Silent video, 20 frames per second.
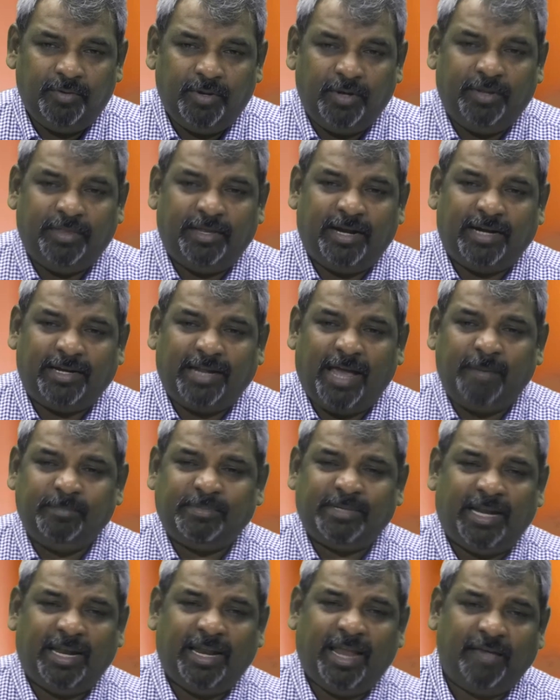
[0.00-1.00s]
You know, there are
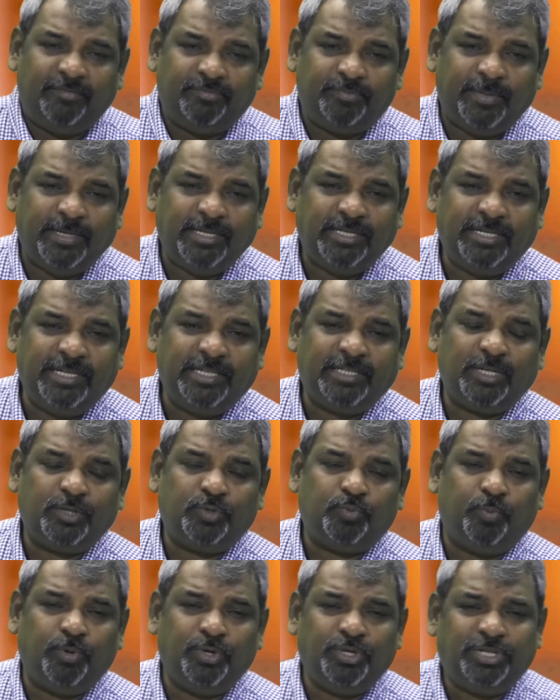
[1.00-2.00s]
times in our lives when
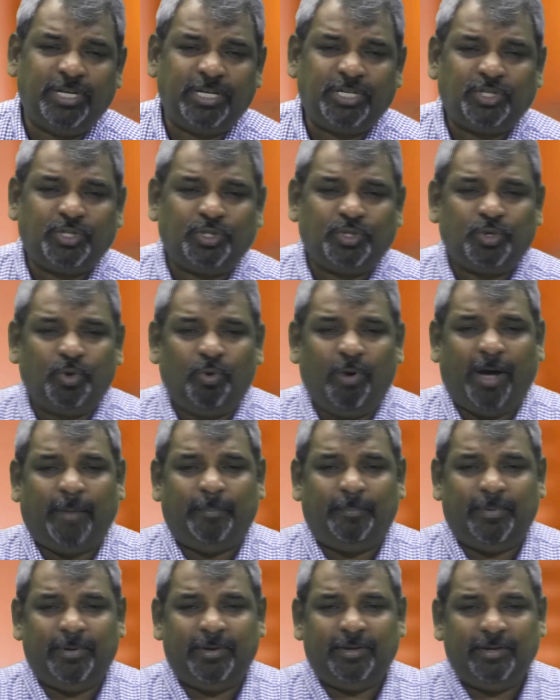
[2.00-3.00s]
Jesus would just show
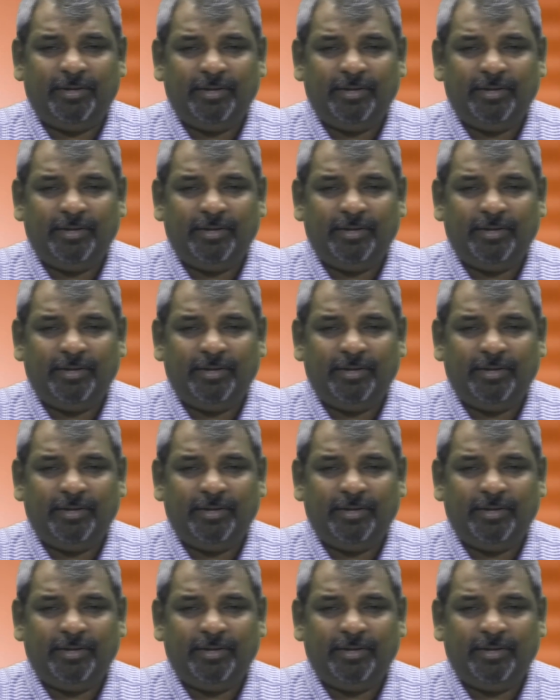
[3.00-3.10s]
up